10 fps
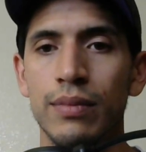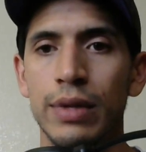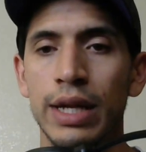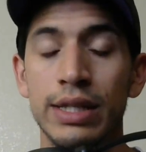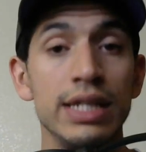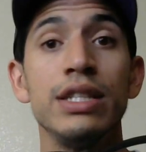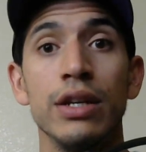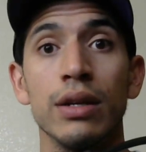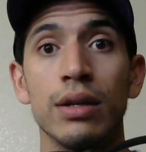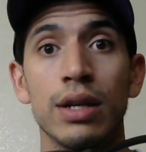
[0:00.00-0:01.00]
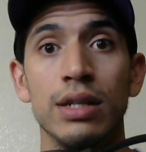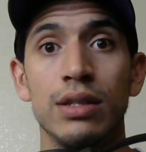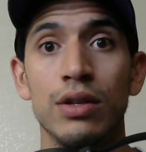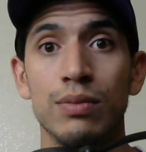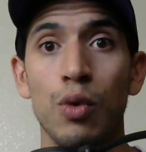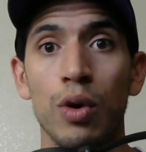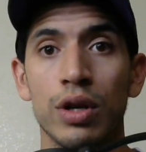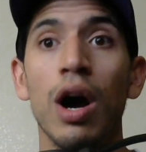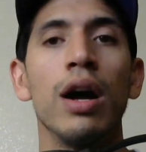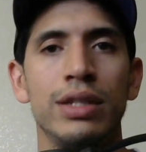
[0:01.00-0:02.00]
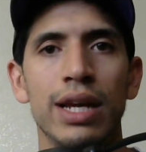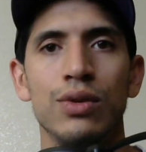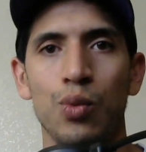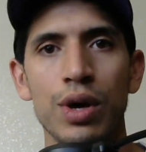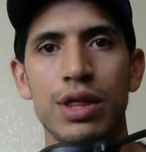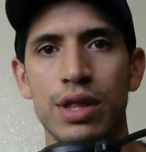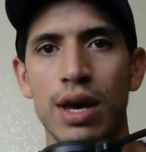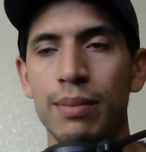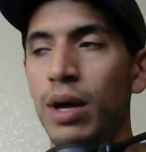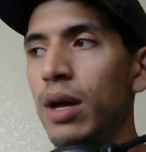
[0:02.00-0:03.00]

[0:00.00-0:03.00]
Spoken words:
It's easier because there's more content with them.